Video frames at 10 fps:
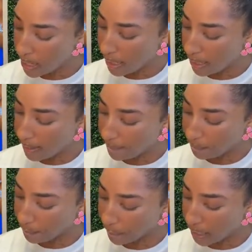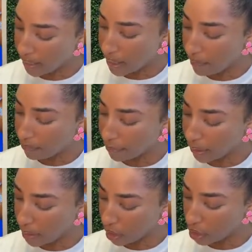I got
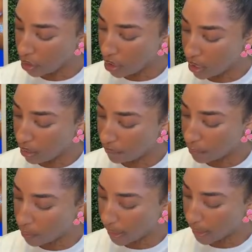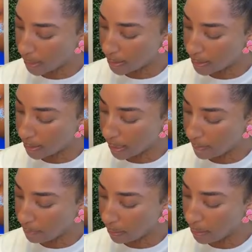pretty much all of you guys,
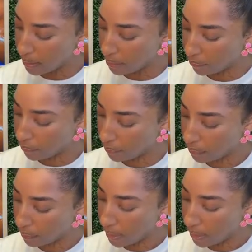I believe.